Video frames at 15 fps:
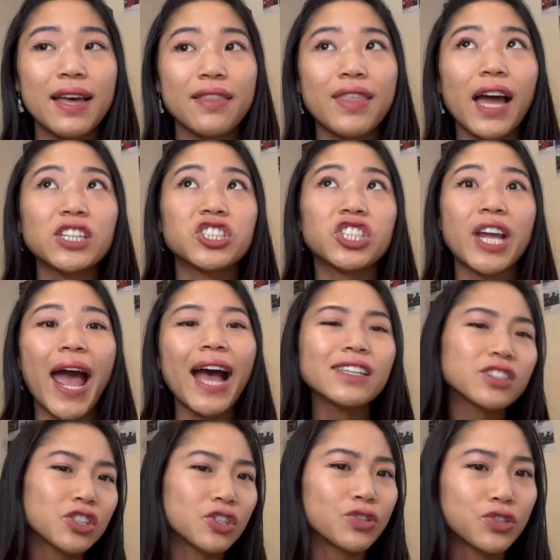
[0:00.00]
that she
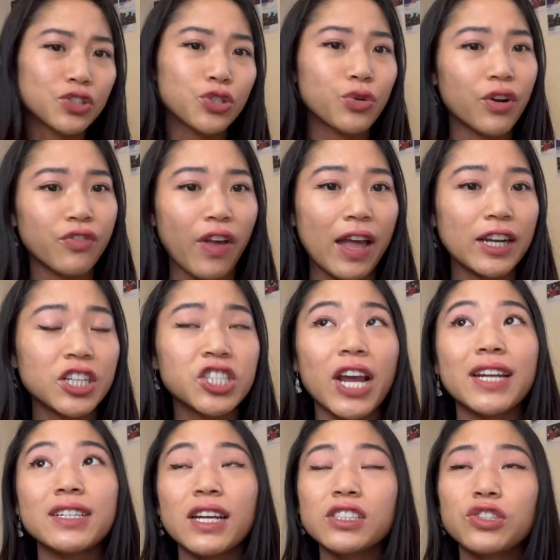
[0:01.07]
has to use it to her advantage
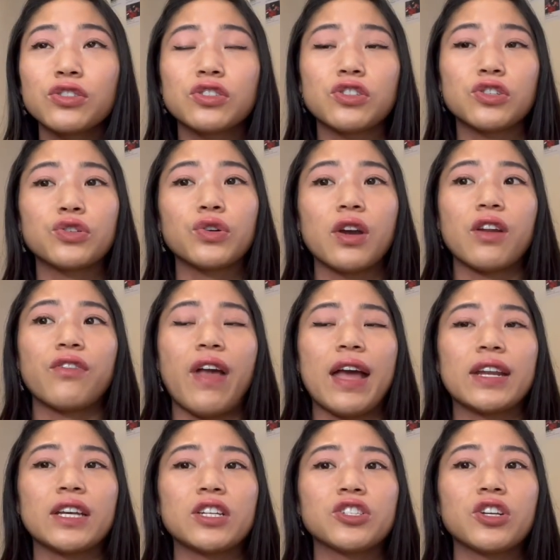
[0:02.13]
and does use it to her
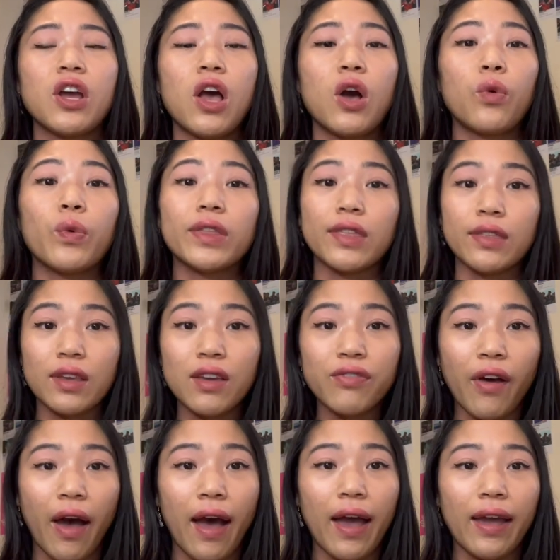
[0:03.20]
advantage with
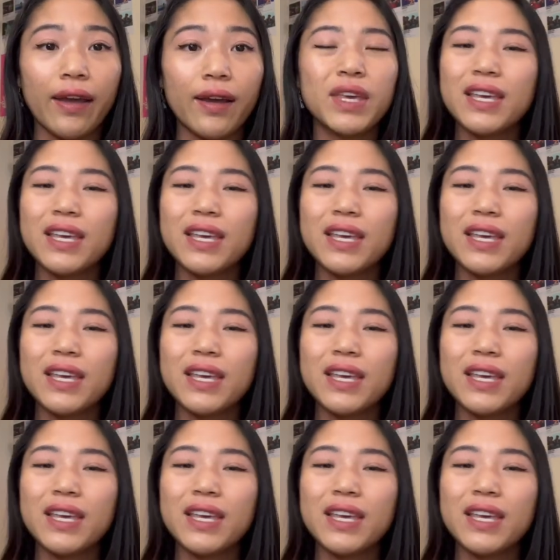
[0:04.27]
Levi,